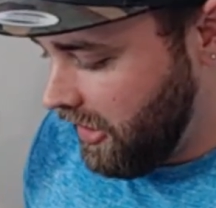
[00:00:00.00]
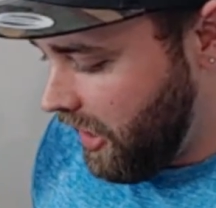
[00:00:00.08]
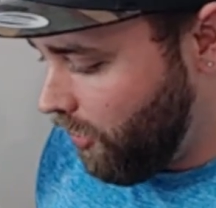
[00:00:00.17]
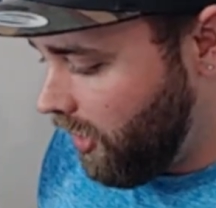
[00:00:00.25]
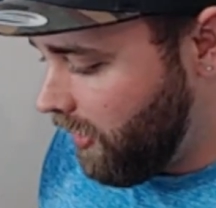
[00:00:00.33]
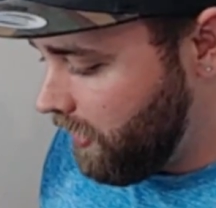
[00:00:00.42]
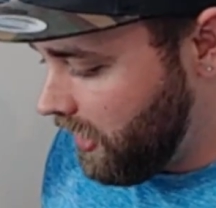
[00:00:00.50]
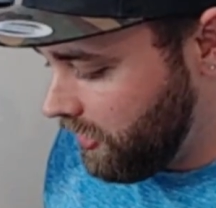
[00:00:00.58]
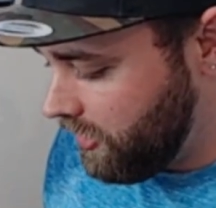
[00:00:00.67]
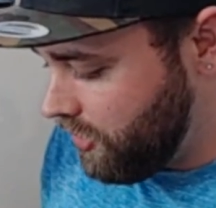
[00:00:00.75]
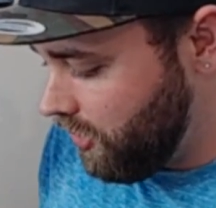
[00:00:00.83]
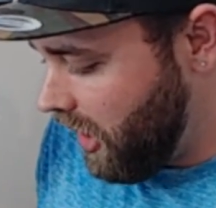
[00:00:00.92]
I want to be able to
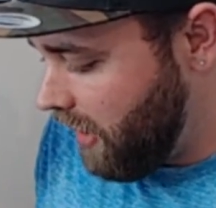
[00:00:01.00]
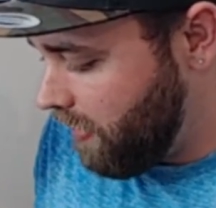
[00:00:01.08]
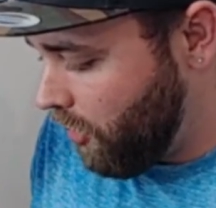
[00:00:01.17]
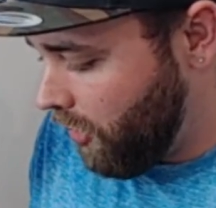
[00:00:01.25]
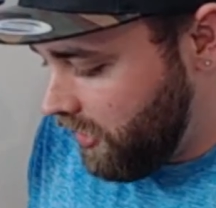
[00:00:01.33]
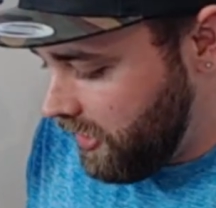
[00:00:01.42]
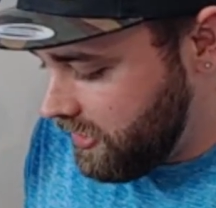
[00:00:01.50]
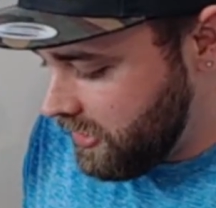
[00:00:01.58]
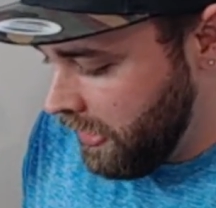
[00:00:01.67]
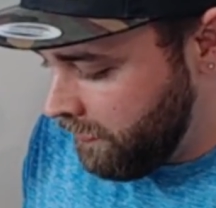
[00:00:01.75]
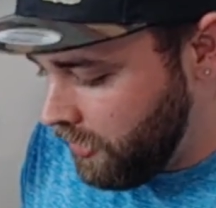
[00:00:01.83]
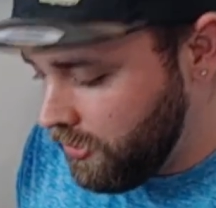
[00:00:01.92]
do a lot more of these in
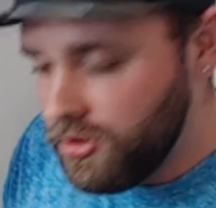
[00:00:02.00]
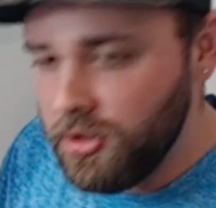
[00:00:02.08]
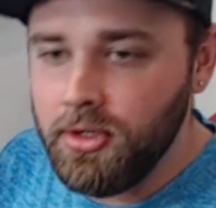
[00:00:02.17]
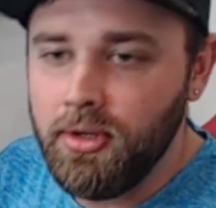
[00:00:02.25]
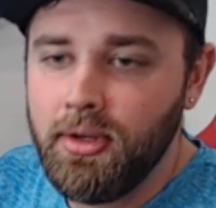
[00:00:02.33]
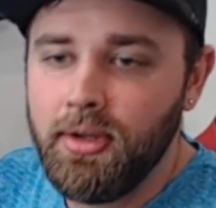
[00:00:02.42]
the future.